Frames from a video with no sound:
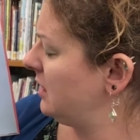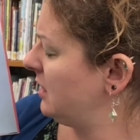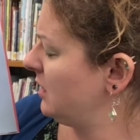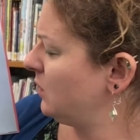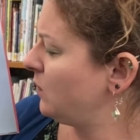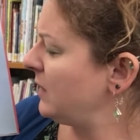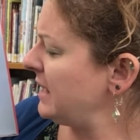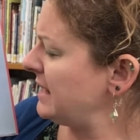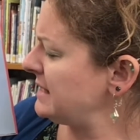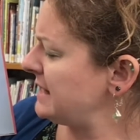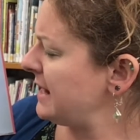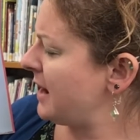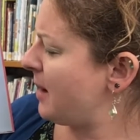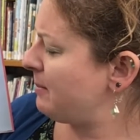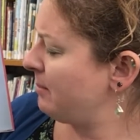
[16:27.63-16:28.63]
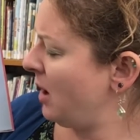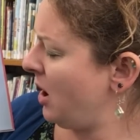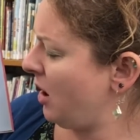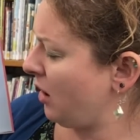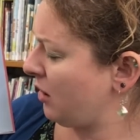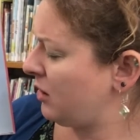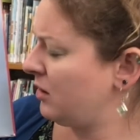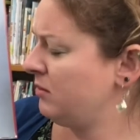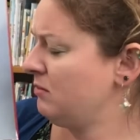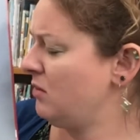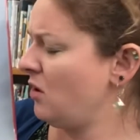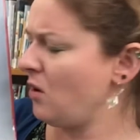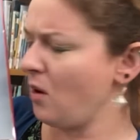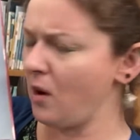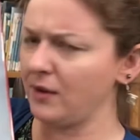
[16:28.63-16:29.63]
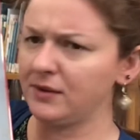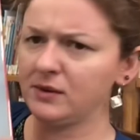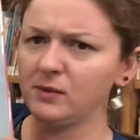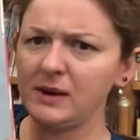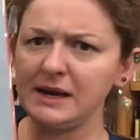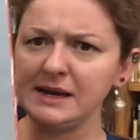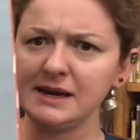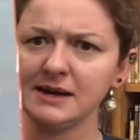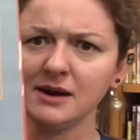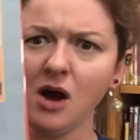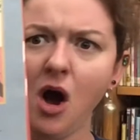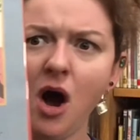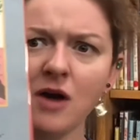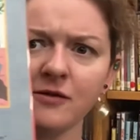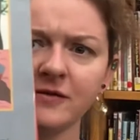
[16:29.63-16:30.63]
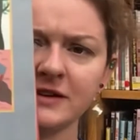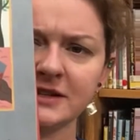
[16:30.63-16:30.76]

We need a park more than we need an office